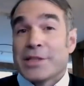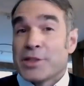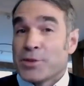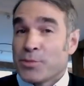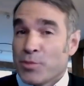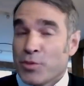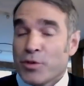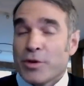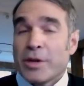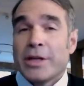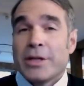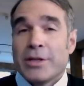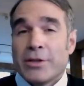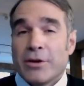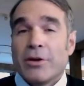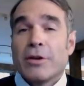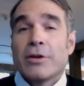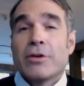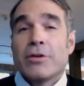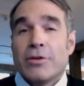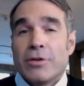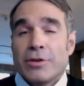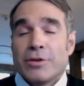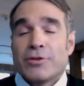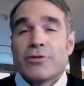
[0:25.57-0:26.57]
has a pretty
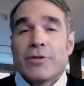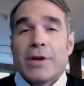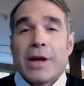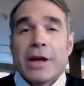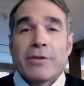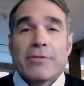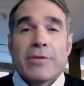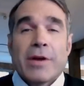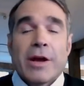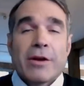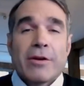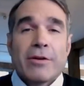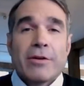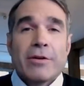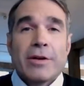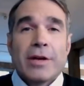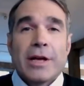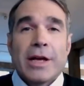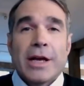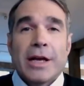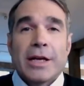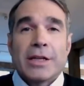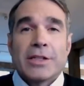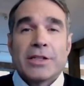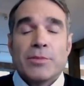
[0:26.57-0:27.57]
darn good track record
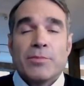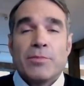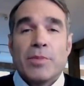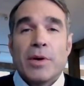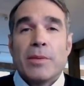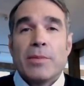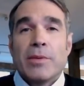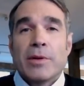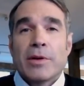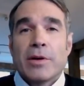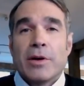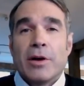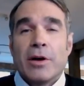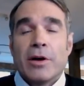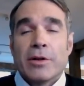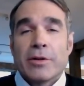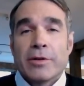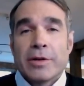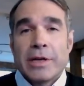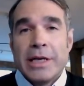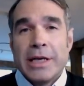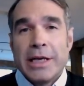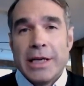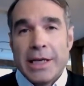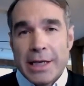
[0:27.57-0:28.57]
as a bubble caller.
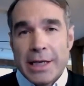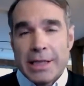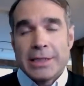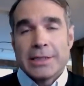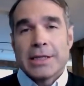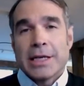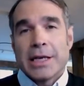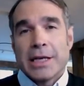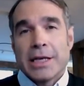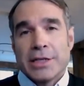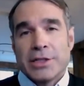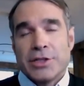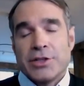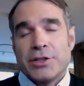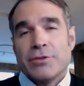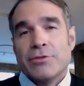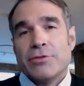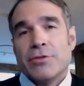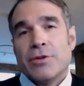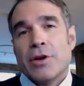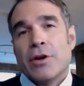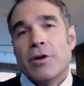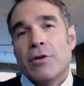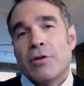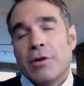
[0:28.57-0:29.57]
He is, as you
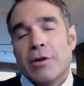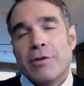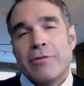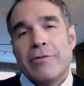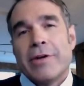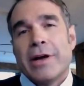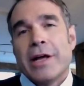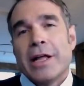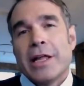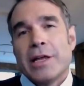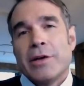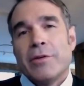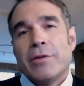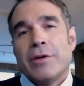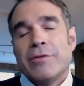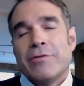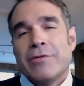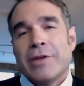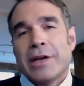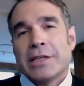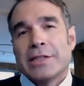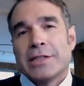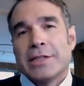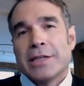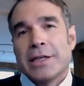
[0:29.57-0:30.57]
know, a value
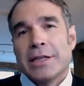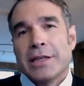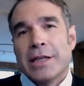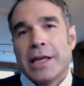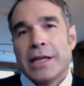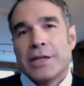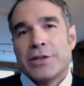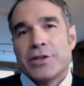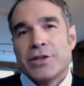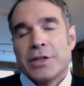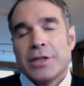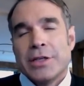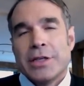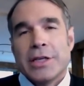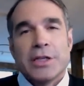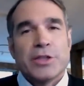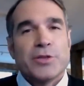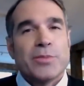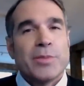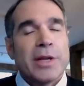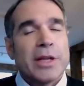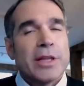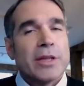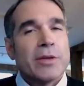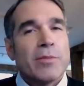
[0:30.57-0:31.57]
investing legend. He's
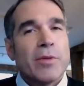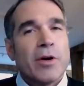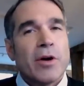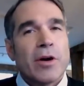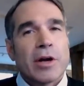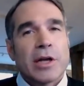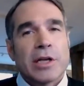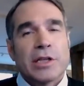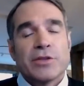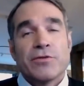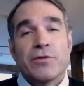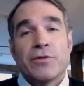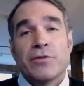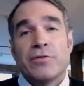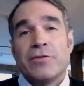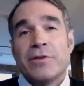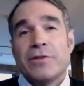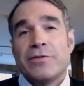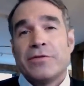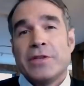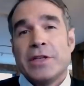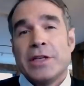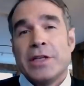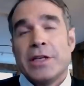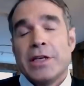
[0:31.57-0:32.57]
been in the markets for
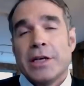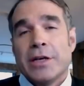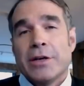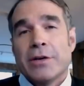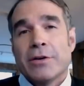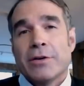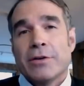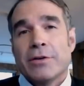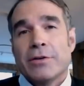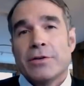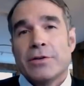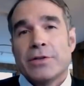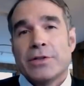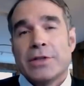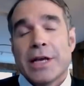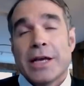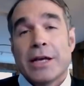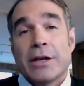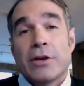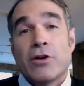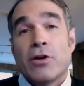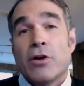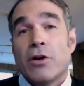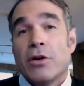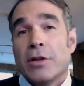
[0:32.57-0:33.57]
50 years
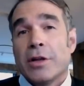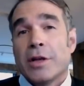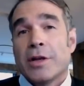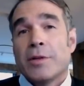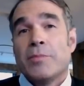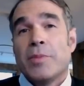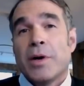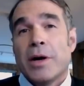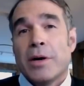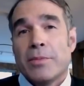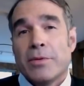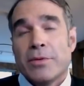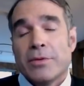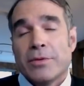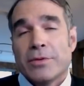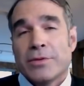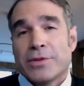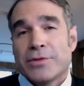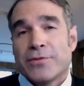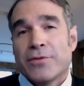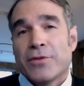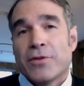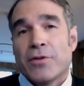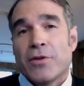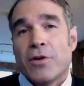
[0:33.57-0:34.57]
and calling
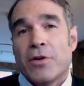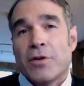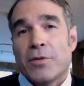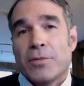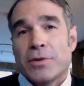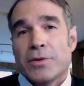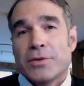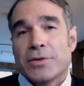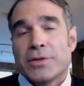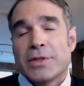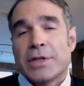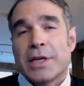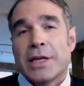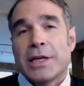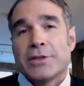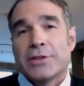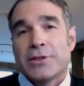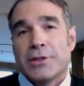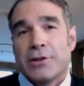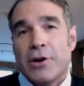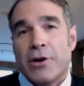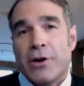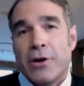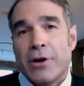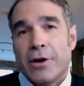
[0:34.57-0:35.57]
bubbles for almost
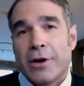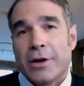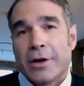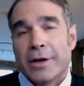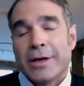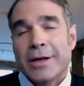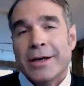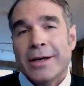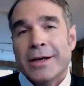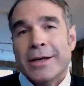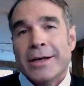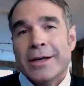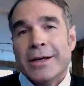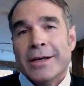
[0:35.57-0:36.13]
as long.